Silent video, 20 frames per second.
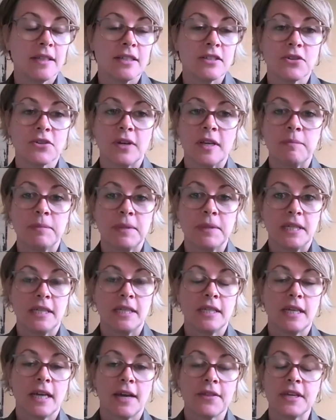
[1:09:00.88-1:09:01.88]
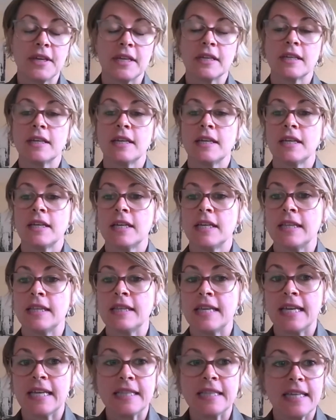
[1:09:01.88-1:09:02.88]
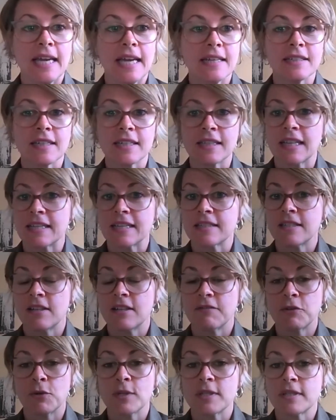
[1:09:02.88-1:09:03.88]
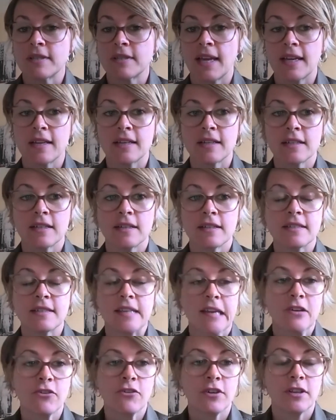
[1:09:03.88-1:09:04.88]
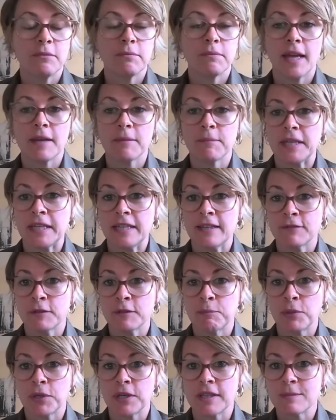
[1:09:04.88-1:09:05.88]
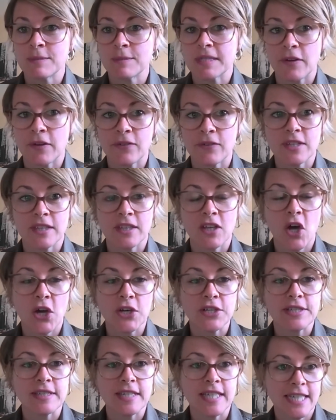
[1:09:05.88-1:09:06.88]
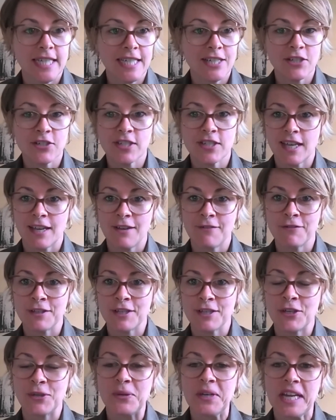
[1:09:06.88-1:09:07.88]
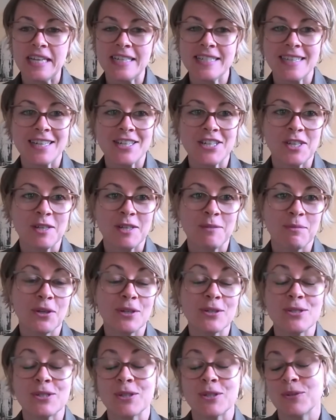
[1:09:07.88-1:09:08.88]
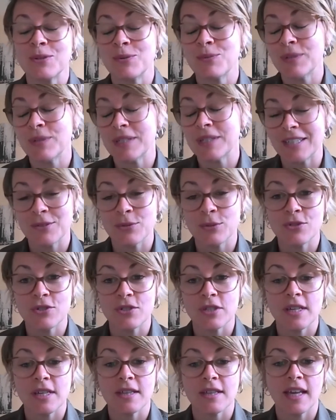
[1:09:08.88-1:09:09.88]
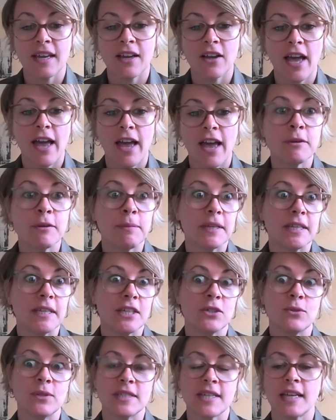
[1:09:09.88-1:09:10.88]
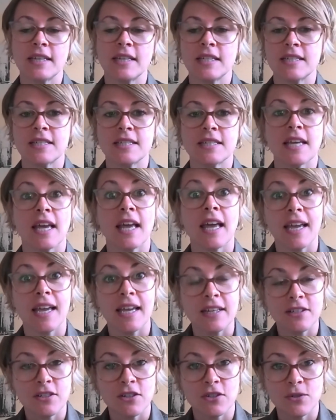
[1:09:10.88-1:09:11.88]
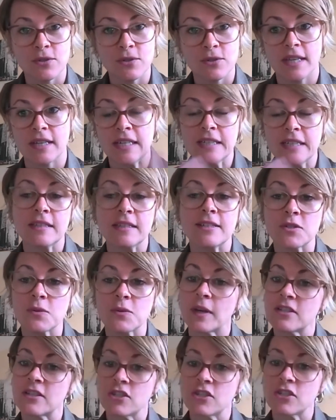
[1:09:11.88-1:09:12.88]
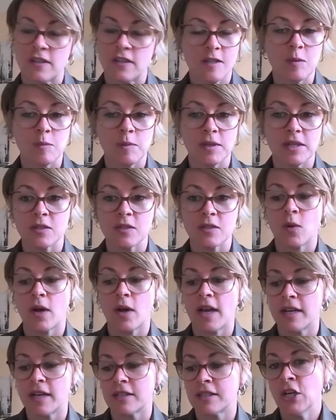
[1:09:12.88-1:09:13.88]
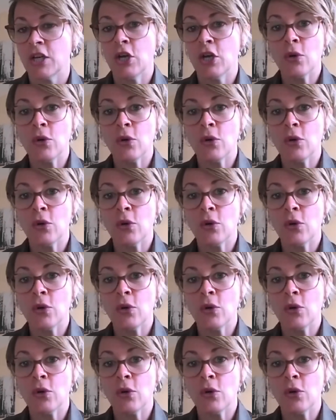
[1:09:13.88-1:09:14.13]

That's great, Pete. I think in the end, I'd like to, of course, thank Sandra and Pete for putting themselves in the hot seat here today for the Q&A session, but also really crucially thank everybody who attended today and who sent in these questions, because while